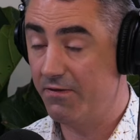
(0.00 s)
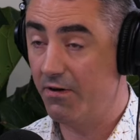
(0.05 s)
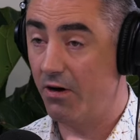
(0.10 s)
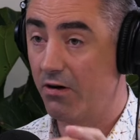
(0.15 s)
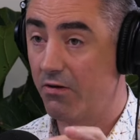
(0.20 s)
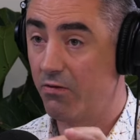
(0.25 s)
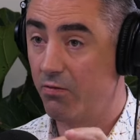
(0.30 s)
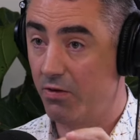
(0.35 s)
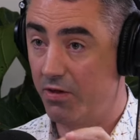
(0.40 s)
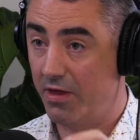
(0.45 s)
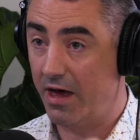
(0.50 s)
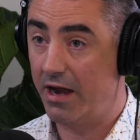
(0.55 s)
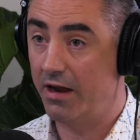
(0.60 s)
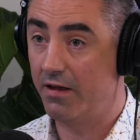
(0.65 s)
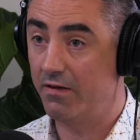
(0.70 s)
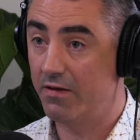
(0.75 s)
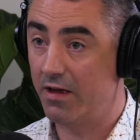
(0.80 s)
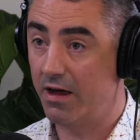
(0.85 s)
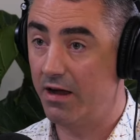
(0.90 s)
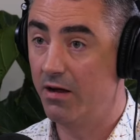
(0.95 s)
Fox with
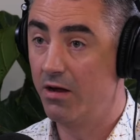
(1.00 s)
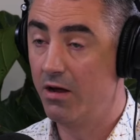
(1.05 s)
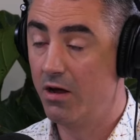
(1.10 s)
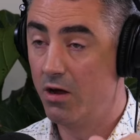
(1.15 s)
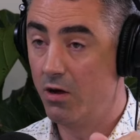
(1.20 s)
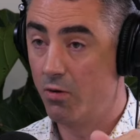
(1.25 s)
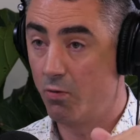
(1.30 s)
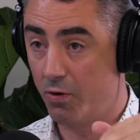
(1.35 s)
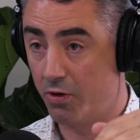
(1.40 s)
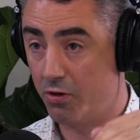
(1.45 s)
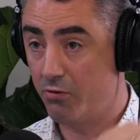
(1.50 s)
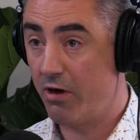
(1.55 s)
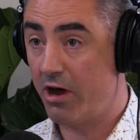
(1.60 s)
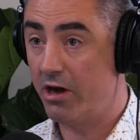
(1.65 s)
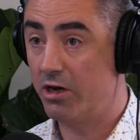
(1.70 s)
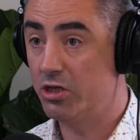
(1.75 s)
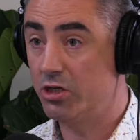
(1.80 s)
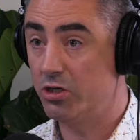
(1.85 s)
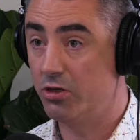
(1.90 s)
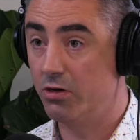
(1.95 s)
that is that with
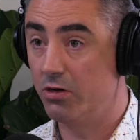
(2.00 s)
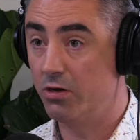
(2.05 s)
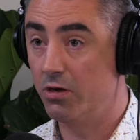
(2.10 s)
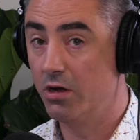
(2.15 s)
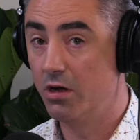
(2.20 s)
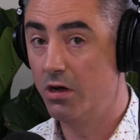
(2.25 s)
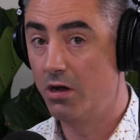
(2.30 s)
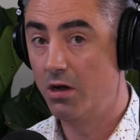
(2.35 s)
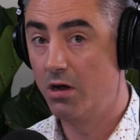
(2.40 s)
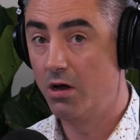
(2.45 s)
gratitude,